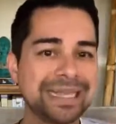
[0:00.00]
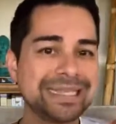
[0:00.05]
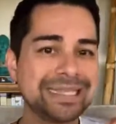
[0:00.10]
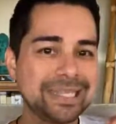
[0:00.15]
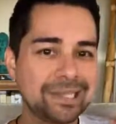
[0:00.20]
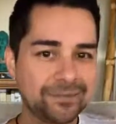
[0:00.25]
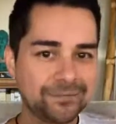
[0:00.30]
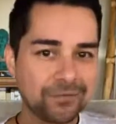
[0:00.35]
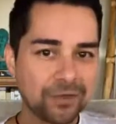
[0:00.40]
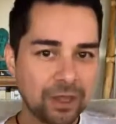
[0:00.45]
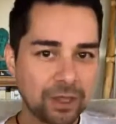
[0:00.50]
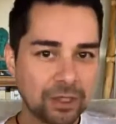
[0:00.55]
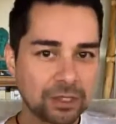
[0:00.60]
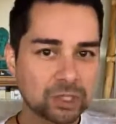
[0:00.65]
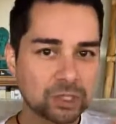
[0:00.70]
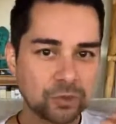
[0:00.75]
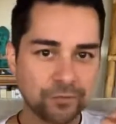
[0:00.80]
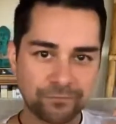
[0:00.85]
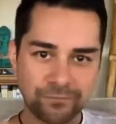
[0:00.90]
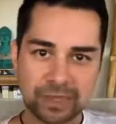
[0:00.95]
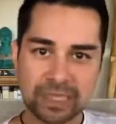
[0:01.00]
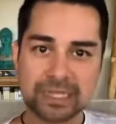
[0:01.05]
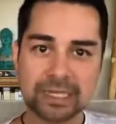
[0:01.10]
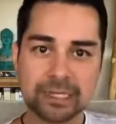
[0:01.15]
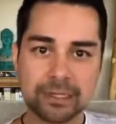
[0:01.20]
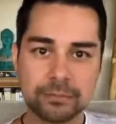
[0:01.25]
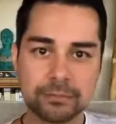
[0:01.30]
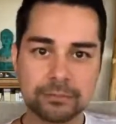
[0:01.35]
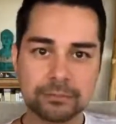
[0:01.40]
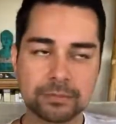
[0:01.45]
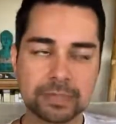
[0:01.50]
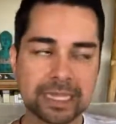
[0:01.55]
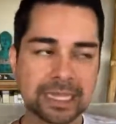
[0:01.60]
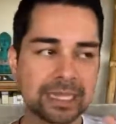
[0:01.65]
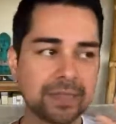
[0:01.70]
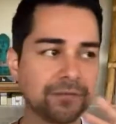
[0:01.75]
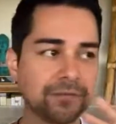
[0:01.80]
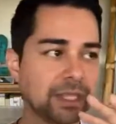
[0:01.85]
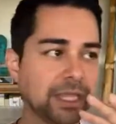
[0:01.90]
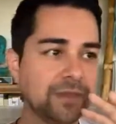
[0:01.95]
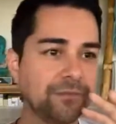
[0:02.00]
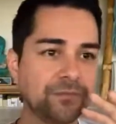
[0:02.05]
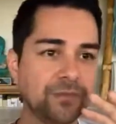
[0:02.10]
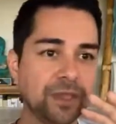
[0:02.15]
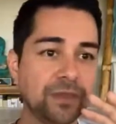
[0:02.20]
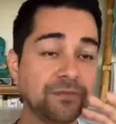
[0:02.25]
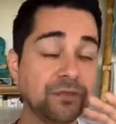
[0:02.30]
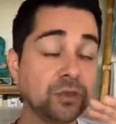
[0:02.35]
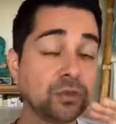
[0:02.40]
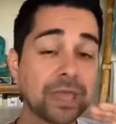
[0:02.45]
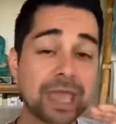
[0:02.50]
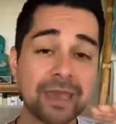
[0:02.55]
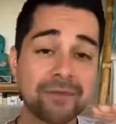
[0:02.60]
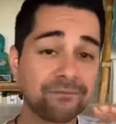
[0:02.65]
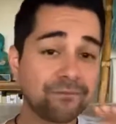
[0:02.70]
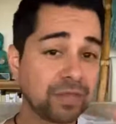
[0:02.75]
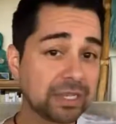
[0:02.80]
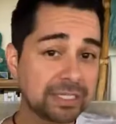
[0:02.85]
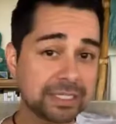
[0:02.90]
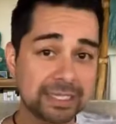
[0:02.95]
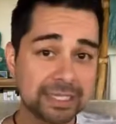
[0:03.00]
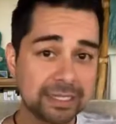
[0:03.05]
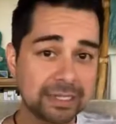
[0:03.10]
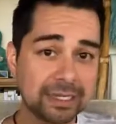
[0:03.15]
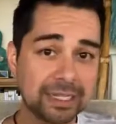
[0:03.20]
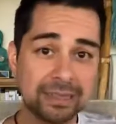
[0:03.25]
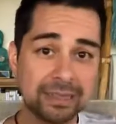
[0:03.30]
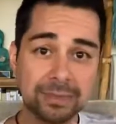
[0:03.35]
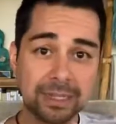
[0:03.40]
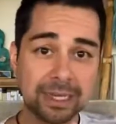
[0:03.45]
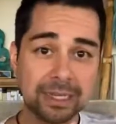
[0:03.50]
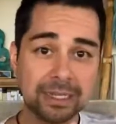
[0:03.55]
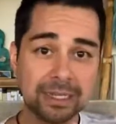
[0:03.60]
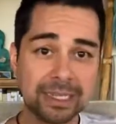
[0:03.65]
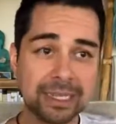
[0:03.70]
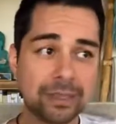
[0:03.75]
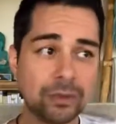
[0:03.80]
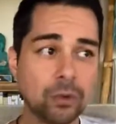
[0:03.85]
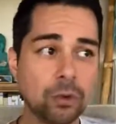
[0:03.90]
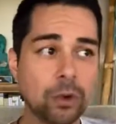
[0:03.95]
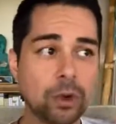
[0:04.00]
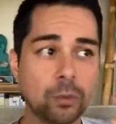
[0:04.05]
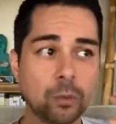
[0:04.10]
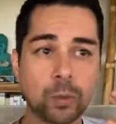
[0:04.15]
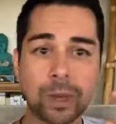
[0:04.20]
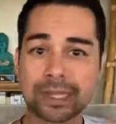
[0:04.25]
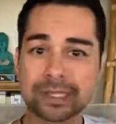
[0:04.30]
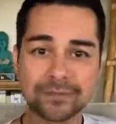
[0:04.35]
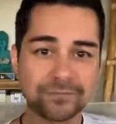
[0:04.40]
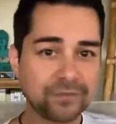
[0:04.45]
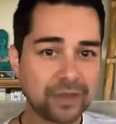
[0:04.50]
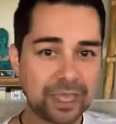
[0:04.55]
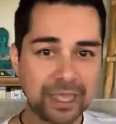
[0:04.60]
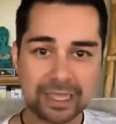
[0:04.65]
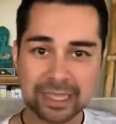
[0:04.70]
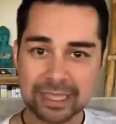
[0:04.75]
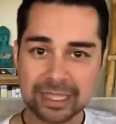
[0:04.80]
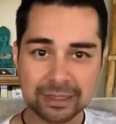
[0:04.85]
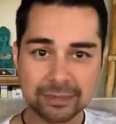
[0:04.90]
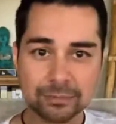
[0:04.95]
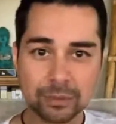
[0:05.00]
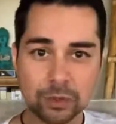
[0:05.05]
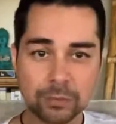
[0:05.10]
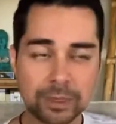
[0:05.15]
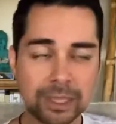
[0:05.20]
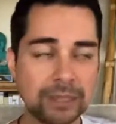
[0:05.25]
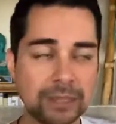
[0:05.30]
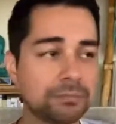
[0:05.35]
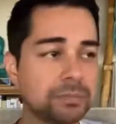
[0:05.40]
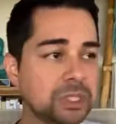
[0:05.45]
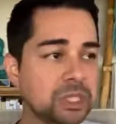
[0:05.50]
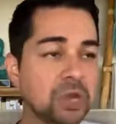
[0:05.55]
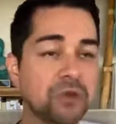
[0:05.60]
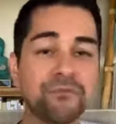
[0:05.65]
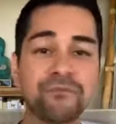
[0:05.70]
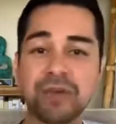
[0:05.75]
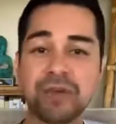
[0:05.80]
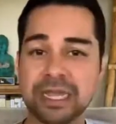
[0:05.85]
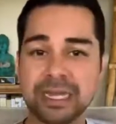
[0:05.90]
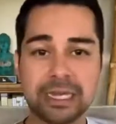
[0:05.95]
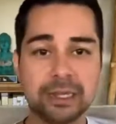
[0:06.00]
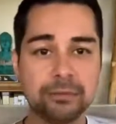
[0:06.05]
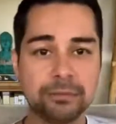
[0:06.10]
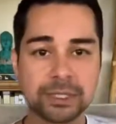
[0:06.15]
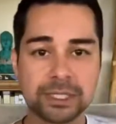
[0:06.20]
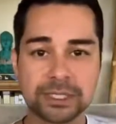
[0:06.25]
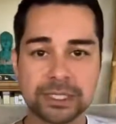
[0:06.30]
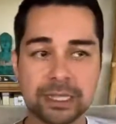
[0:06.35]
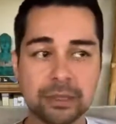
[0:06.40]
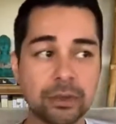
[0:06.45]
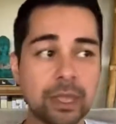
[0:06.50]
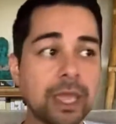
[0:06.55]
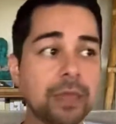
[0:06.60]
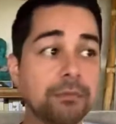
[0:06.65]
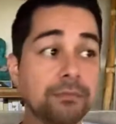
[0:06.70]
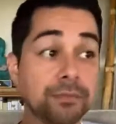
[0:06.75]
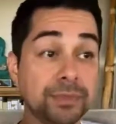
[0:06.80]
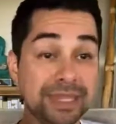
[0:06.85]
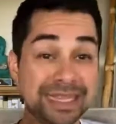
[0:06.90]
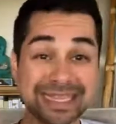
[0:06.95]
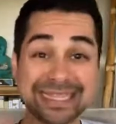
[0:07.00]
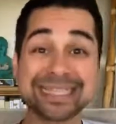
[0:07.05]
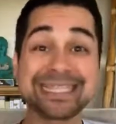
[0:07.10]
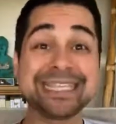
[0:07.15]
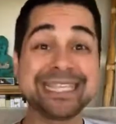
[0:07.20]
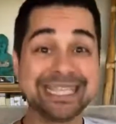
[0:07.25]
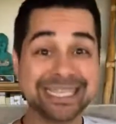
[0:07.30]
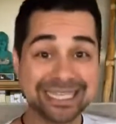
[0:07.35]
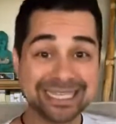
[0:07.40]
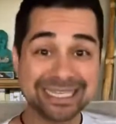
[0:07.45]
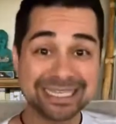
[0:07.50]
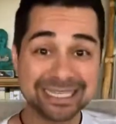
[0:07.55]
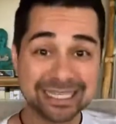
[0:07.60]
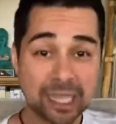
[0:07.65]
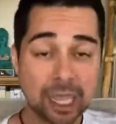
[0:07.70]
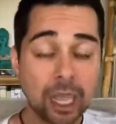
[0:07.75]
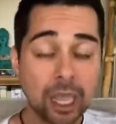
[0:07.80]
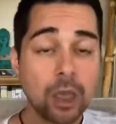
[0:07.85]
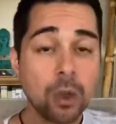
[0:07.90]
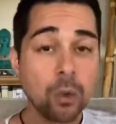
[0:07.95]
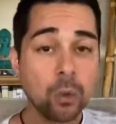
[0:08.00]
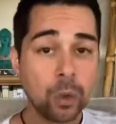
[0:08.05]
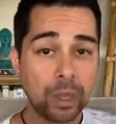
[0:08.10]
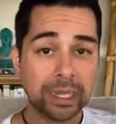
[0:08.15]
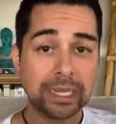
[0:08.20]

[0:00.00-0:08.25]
by default, don't fight it. Like if you can't fix it immediately or rectify it in the moment, don't fight it. Just say, okay, this is